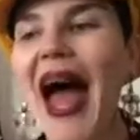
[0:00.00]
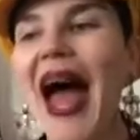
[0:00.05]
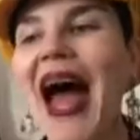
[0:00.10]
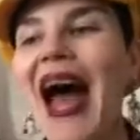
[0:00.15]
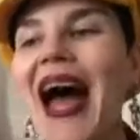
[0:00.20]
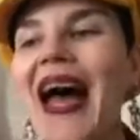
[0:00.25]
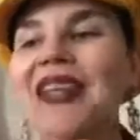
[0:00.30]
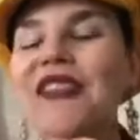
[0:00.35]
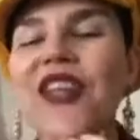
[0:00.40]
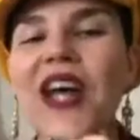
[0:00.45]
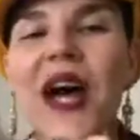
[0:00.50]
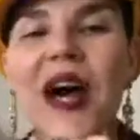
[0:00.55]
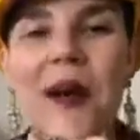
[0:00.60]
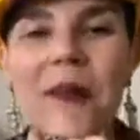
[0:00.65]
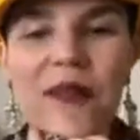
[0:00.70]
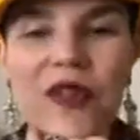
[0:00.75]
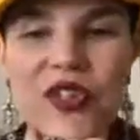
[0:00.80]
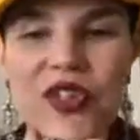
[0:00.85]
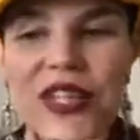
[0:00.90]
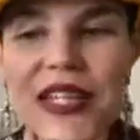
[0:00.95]
And
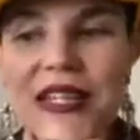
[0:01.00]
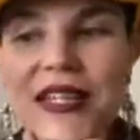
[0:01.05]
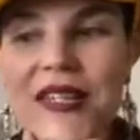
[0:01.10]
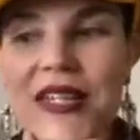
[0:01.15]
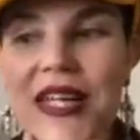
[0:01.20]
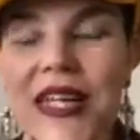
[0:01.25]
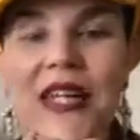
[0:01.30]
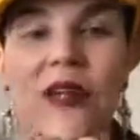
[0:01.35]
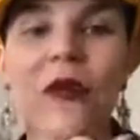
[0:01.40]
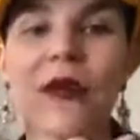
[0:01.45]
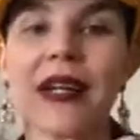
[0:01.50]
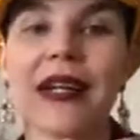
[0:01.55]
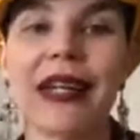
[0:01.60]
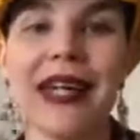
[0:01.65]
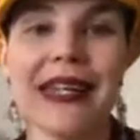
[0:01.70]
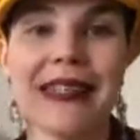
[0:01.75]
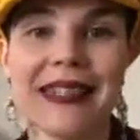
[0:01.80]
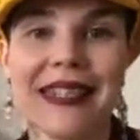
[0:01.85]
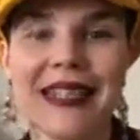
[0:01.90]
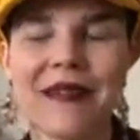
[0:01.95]
she is a queer
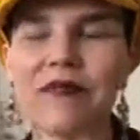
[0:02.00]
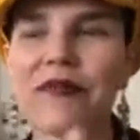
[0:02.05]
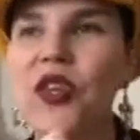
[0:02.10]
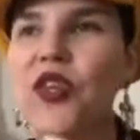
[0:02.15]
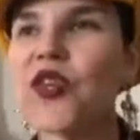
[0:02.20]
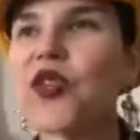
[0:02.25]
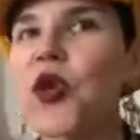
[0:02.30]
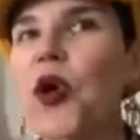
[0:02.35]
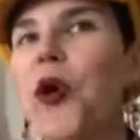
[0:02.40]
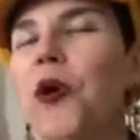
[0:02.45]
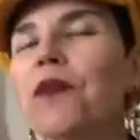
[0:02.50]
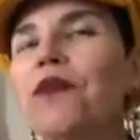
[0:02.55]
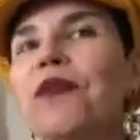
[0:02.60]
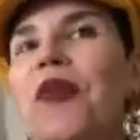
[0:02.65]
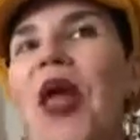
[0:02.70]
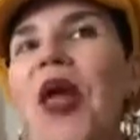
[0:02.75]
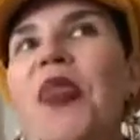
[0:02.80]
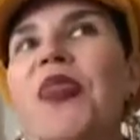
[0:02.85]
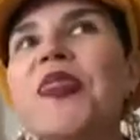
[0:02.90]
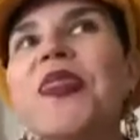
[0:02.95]
lady. So
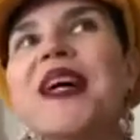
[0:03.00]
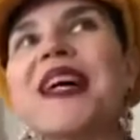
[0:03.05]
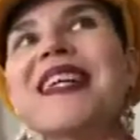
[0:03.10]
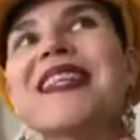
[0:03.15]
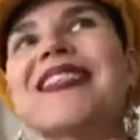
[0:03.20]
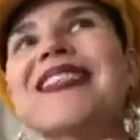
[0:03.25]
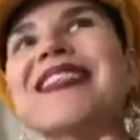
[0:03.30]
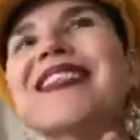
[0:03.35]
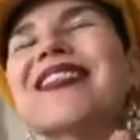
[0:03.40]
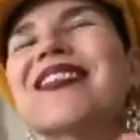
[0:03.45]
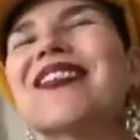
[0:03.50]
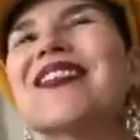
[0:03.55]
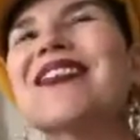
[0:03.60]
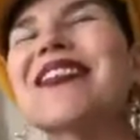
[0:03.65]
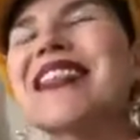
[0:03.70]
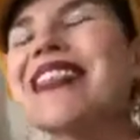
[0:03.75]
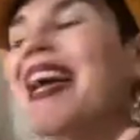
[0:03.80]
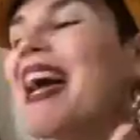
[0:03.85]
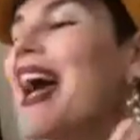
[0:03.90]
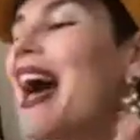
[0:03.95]
this is a
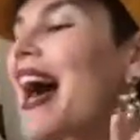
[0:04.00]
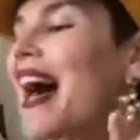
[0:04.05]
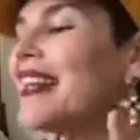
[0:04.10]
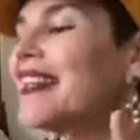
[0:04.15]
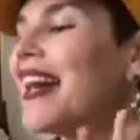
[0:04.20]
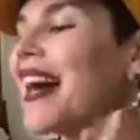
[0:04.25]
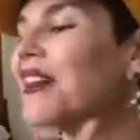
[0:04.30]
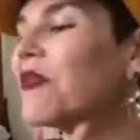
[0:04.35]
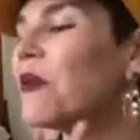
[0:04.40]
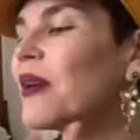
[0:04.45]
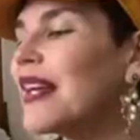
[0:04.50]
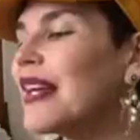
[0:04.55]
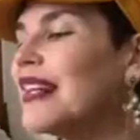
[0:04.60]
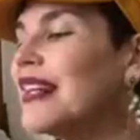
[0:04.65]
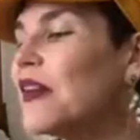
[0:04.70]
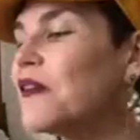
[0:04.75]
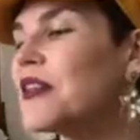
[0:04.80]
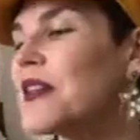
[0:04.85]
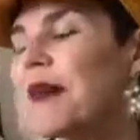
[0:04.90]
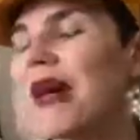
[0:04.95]
story, and what I
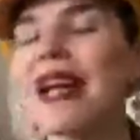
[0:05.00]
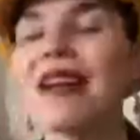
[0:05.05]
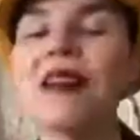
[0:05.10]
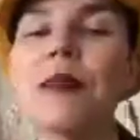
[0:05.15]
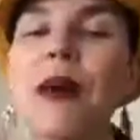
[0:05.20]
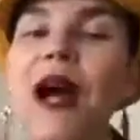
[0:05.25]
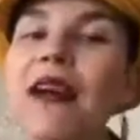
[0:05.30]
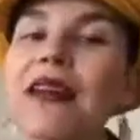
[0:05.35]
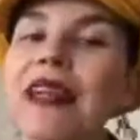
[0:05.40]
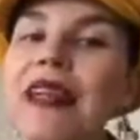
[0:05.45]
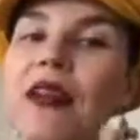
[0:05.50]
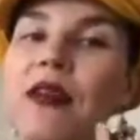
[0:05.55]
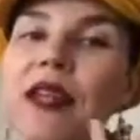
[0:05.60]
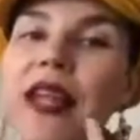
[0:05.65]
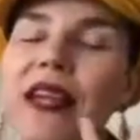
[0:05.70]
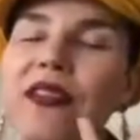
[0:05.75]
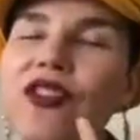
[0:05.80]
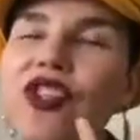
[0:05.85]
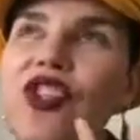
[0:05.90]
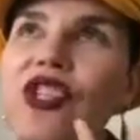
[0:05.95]
love about it,
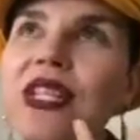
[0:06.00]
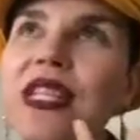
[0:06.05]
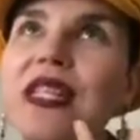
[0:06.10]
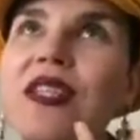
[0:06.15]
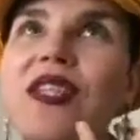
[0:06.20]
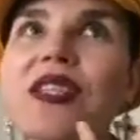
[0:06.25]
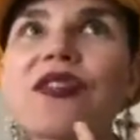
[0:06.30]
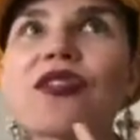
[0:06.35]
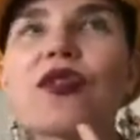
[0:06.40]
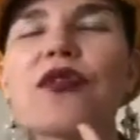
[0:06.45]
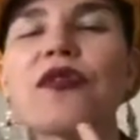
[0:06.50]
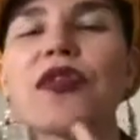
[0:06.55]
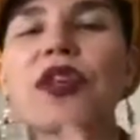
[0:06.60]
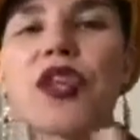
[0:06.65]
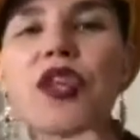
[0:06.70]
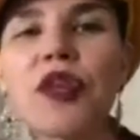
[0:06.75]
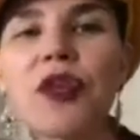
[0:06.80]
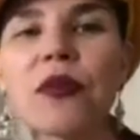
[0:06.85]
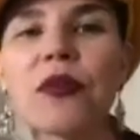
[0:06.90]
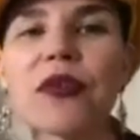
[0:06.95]
and she is sort of a
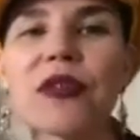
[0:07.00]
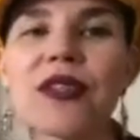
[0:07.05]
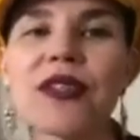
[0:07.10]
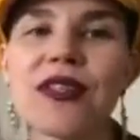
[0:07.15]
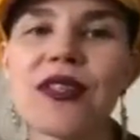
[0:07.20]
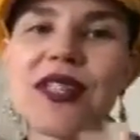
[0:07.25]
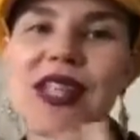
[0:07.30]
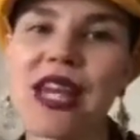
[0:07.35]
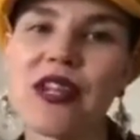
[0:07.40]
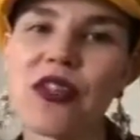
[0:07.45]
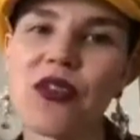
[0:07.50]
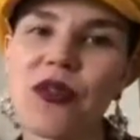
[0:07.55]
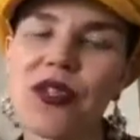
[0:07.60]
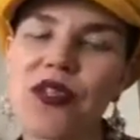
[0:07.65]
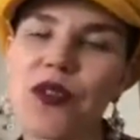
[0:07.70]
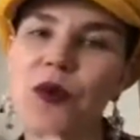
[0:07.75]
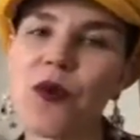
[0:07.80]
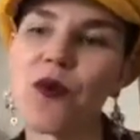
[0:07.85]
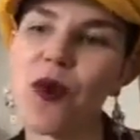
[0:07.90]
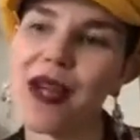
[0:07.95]
humorist and
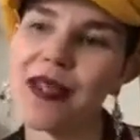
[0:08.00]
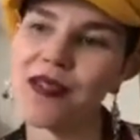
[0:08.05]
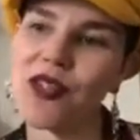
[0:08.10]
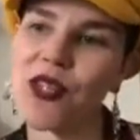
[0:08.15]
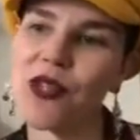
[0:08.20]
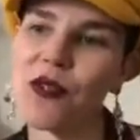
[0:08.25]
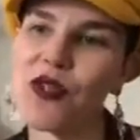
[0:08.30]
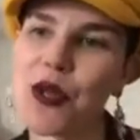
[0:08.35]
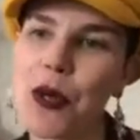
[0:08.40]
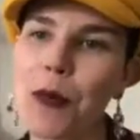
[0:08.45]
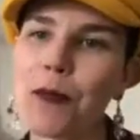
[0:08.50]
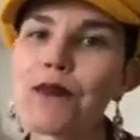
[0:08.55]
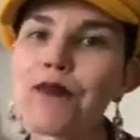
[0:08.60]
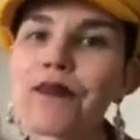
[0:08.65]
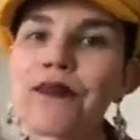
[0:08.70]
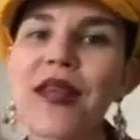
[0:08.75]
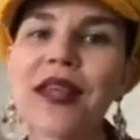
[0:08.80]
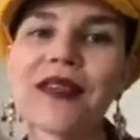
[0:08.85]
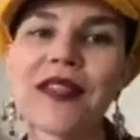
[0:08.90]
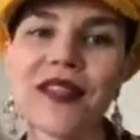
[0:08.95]
satirist and a writer. So
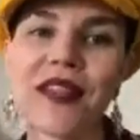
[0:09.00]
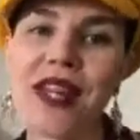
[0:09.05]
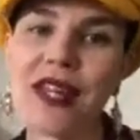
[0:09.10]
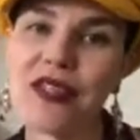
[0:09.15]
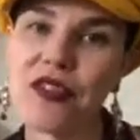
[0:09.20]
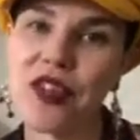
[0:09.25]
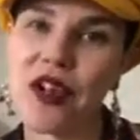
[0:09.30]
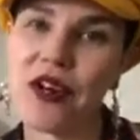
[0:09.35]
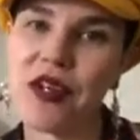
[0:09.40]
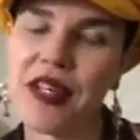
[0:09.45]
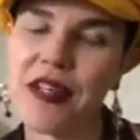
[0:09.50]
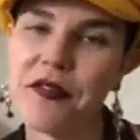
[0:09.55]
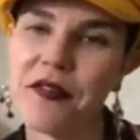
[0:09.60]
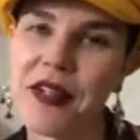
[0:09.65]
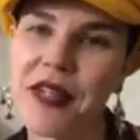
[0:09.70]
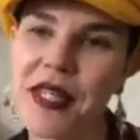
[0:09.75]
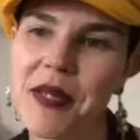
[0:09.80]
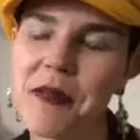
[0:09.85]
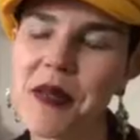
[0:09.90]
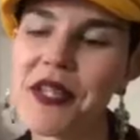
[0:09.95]
these are kind of darkly
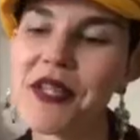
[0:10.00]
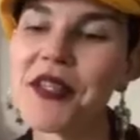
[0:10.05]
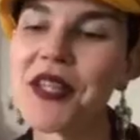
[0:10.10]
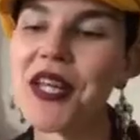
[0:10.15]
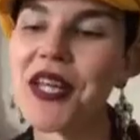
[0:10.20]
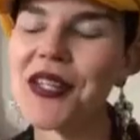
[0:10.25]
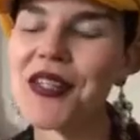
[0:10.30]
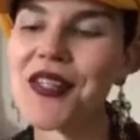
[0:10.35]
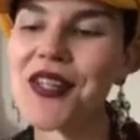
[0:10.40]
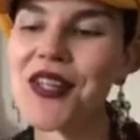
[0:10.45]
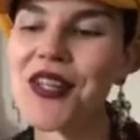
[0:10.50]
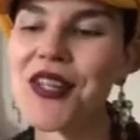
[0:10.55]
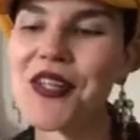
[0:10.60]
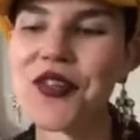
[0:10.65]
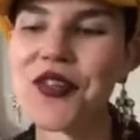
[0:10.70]
funny, but it